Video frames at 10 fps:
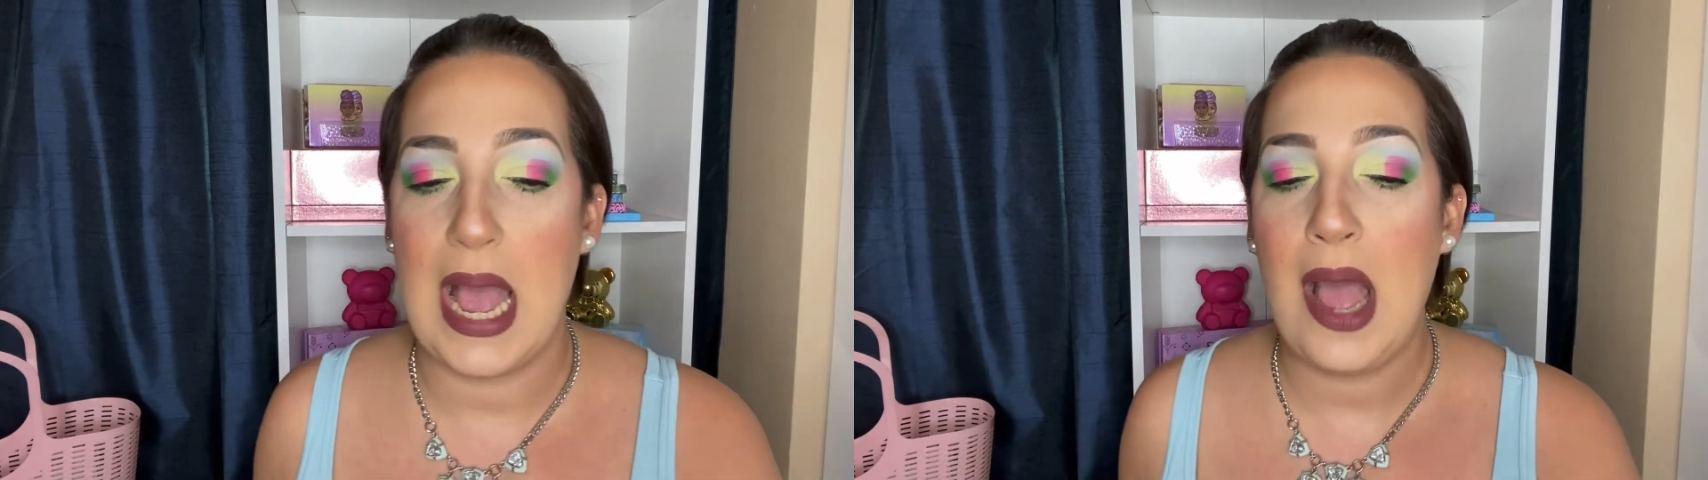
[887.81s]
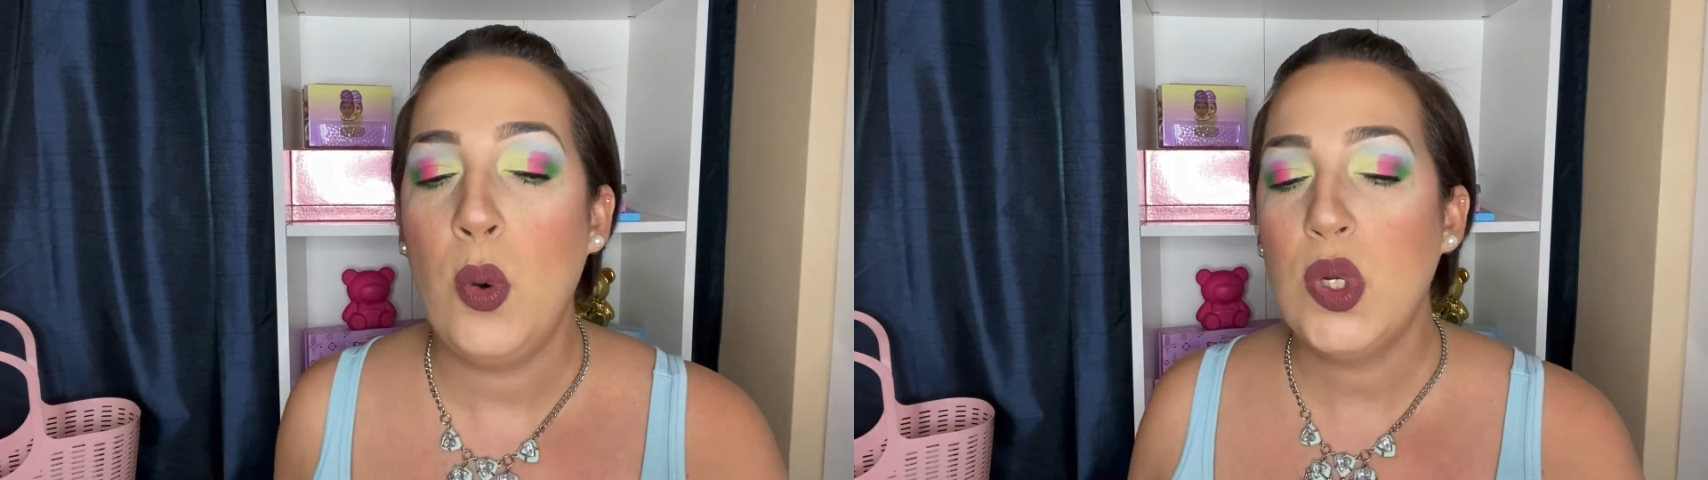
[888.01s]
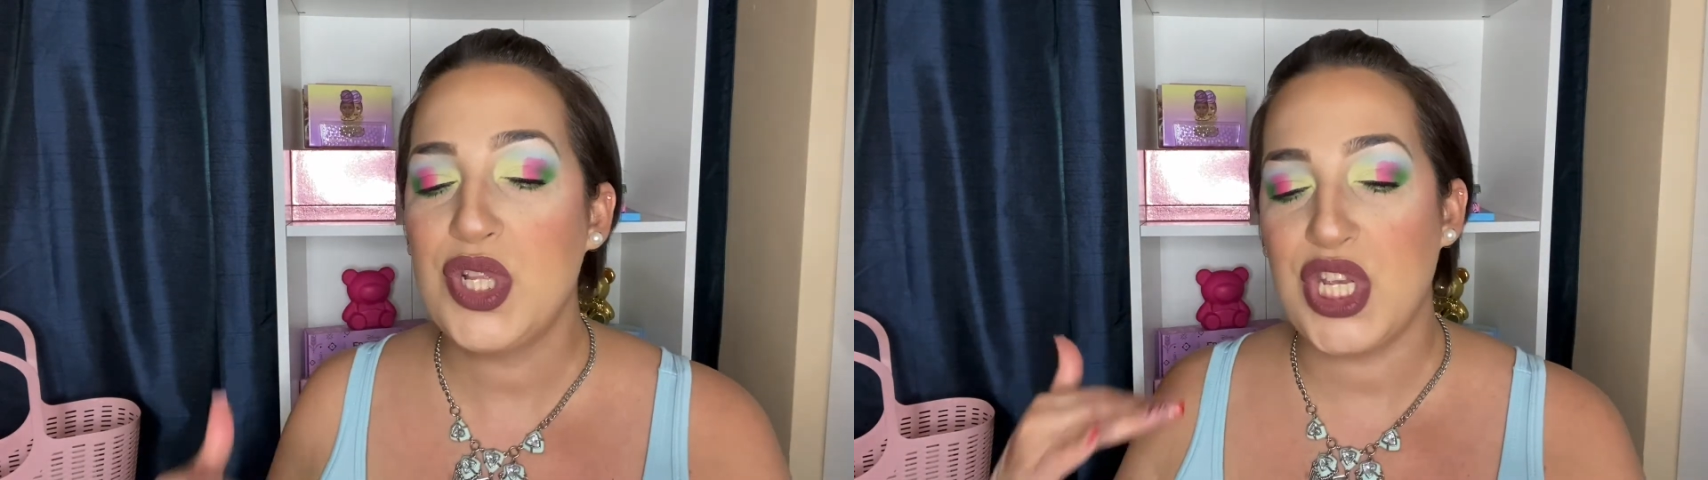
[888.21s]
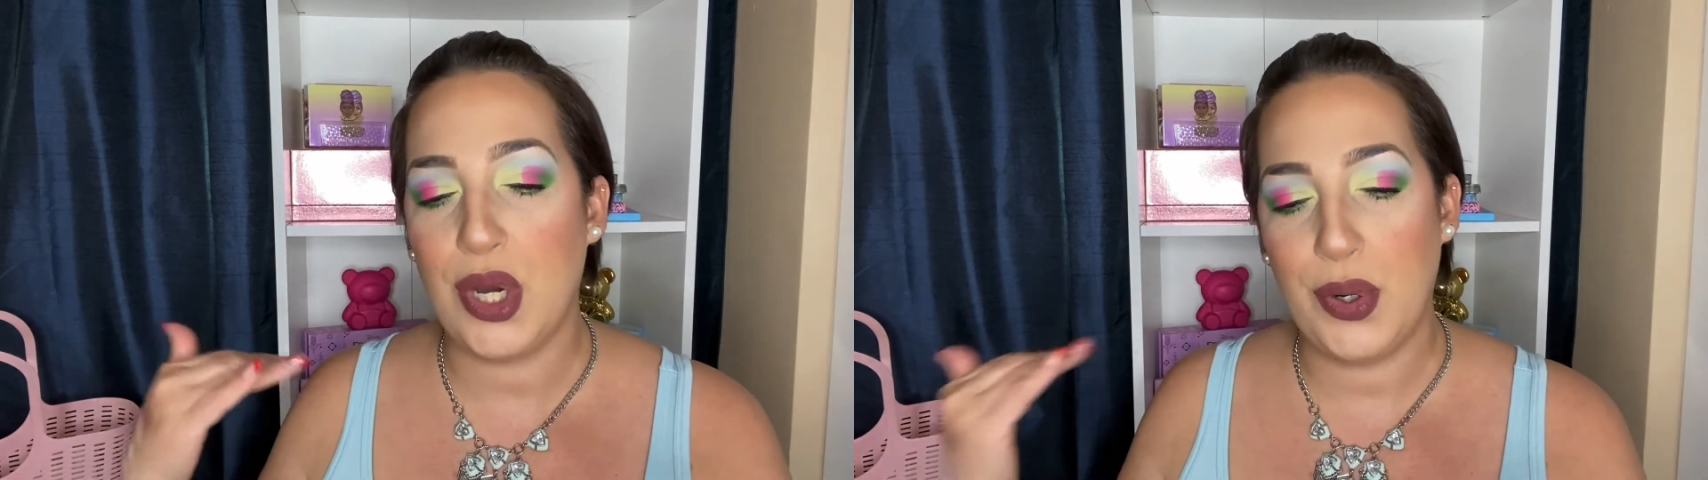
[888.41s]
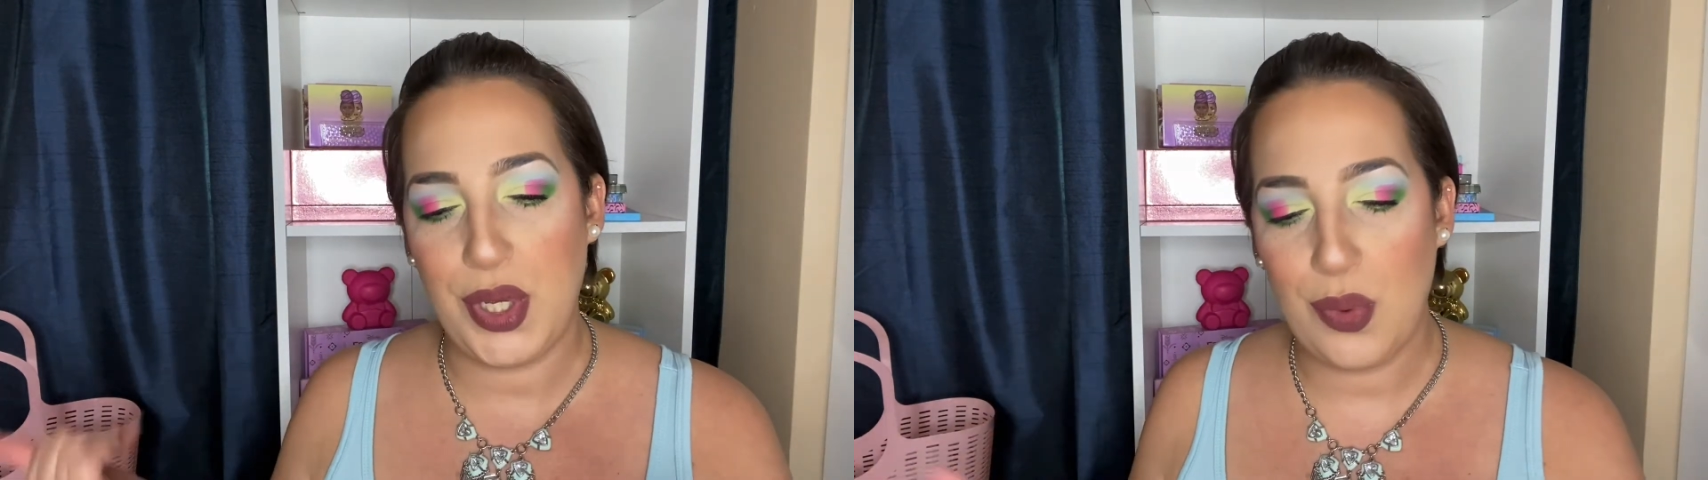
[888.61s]
I will
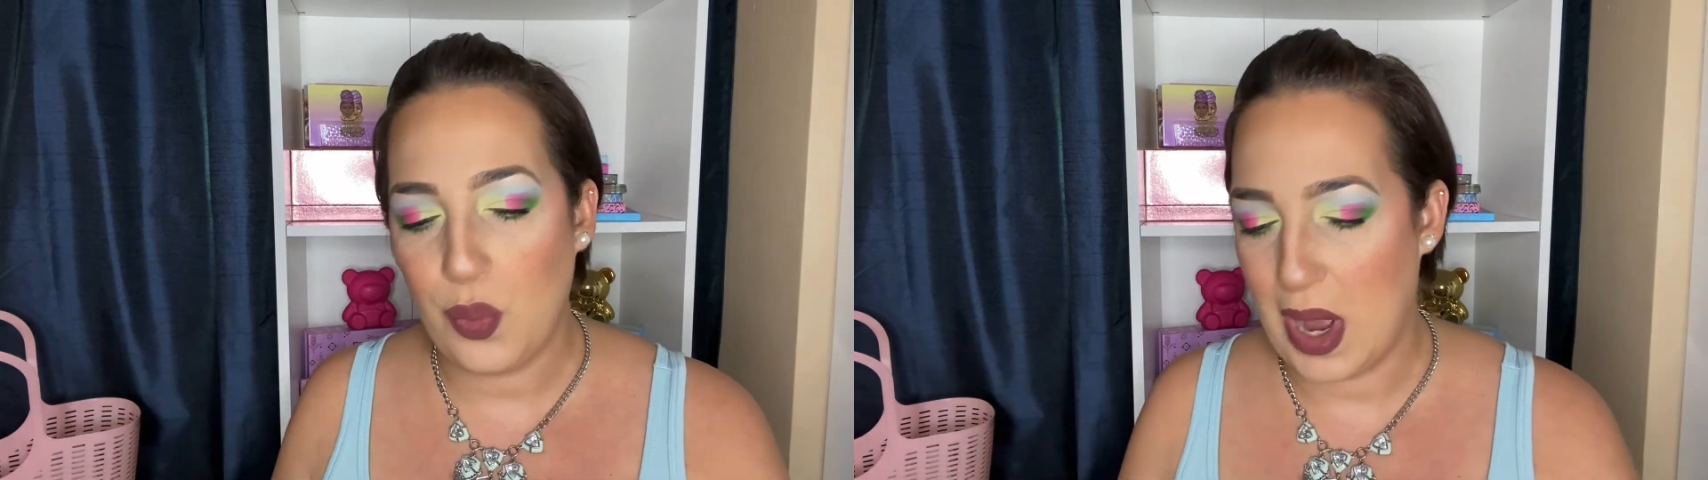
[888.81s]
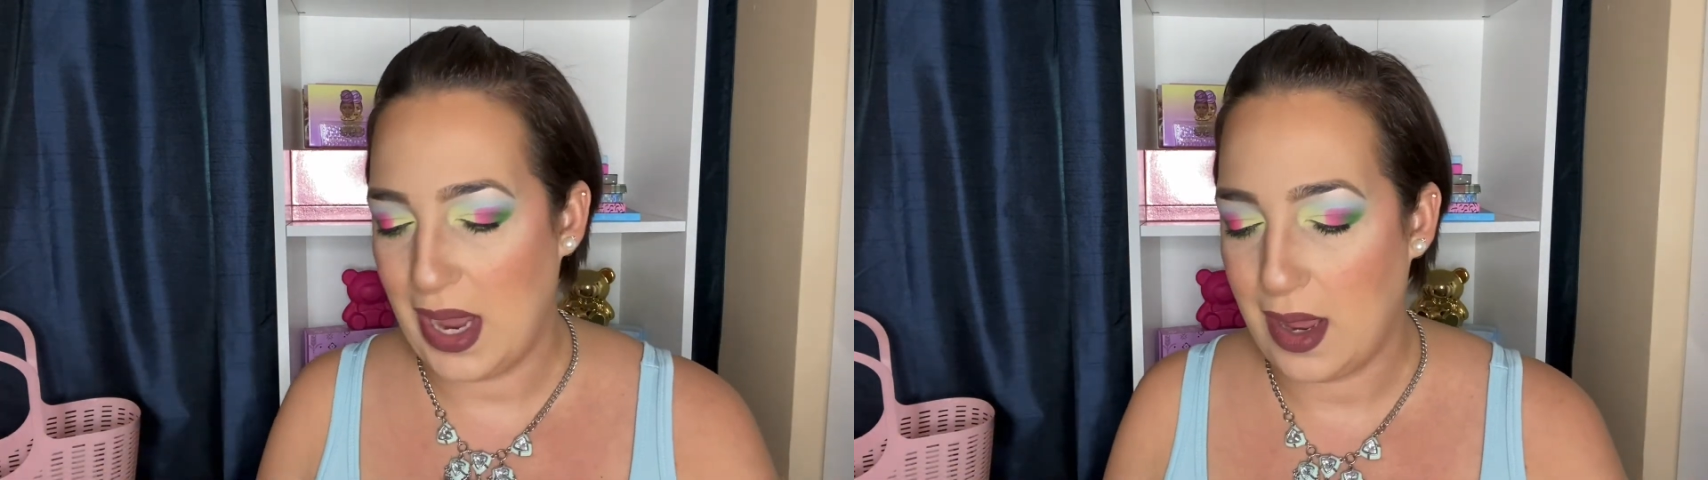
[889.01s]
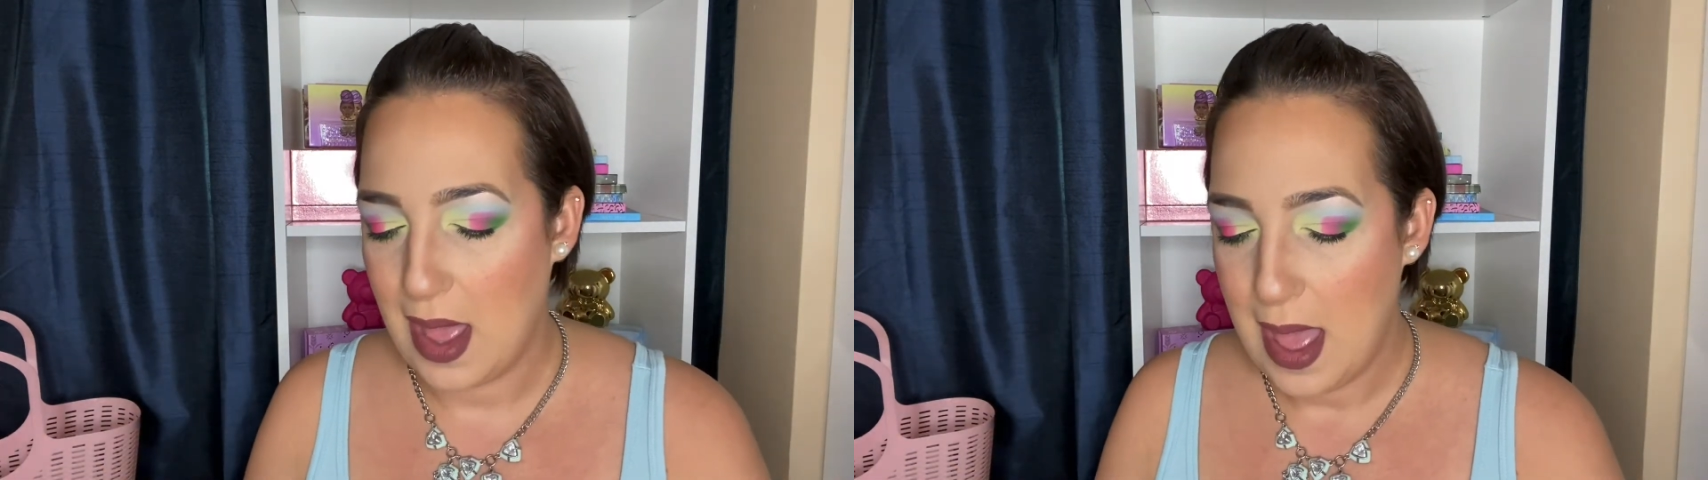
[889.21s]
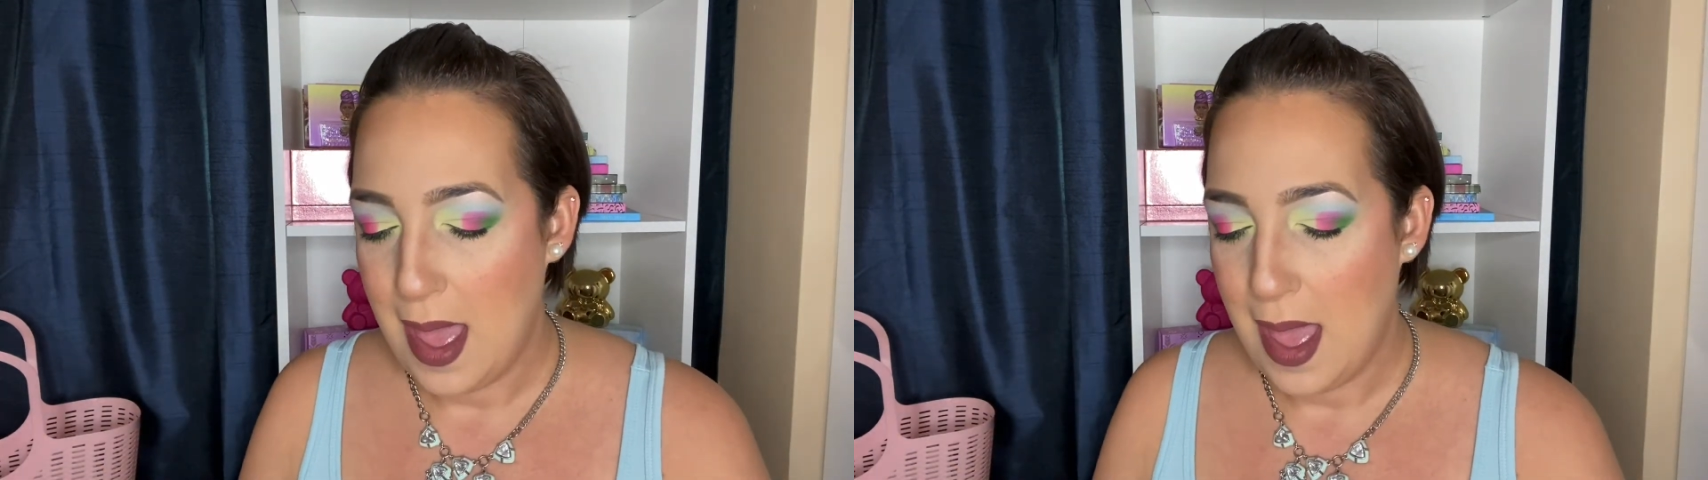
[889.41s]
tell you why.